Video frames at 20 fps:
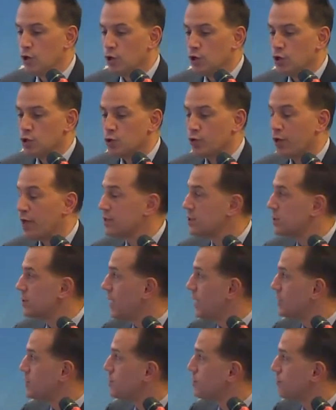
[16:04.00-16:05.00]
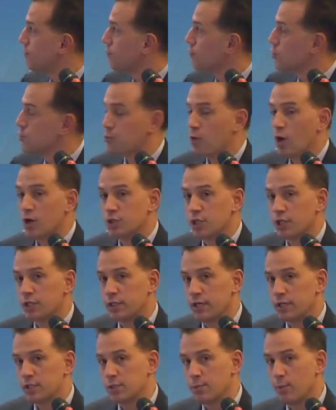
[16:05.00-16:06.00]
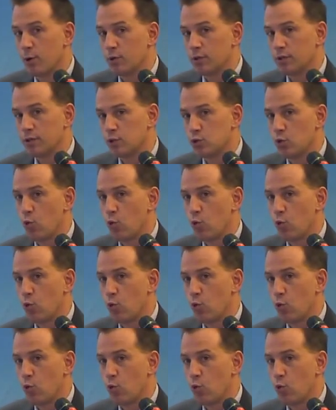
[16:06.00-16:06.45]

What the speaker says: So that's the first project. That's about